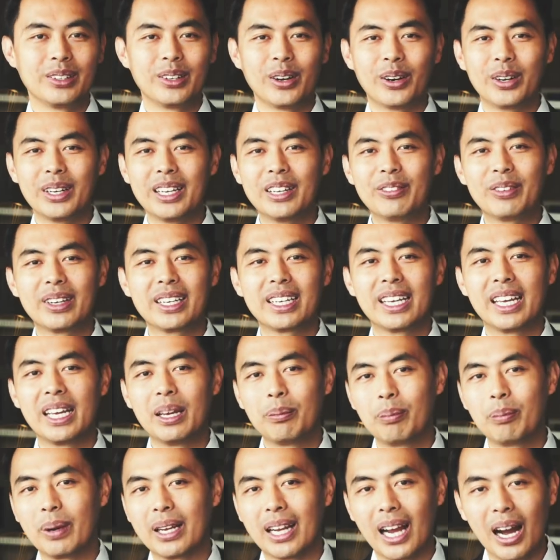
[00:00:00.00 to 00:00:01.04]
you aren't even
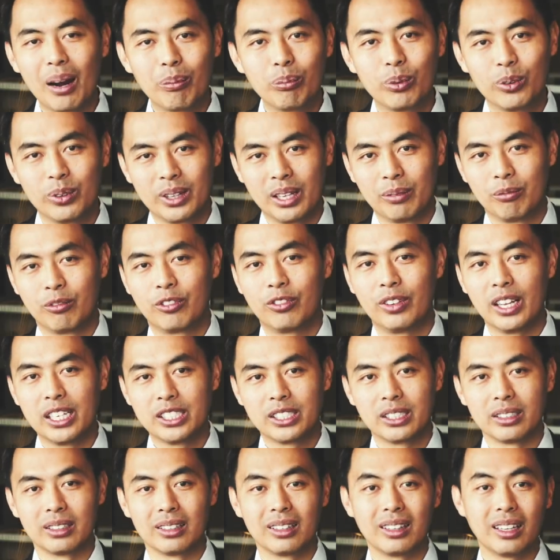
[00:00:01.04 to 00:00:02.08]
keeping up with
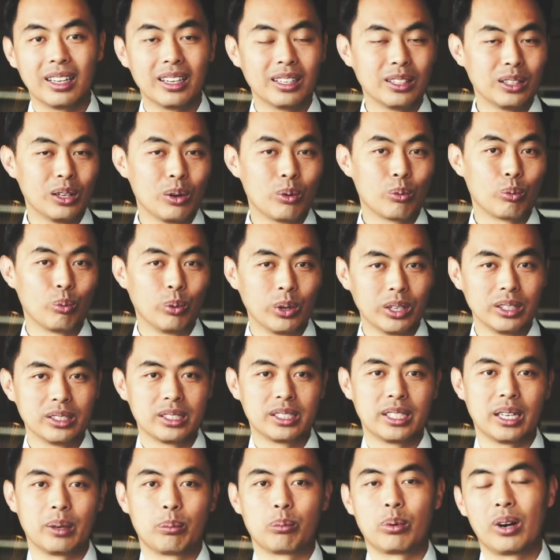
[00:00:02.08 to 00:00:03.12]
inflation, let alone real
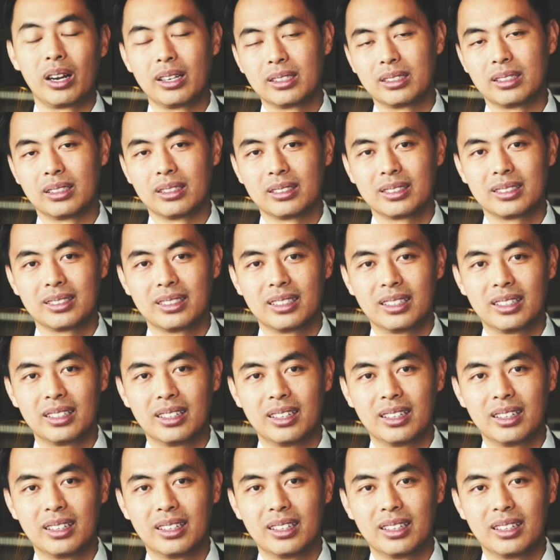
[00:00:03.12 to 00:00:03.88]
estate prices.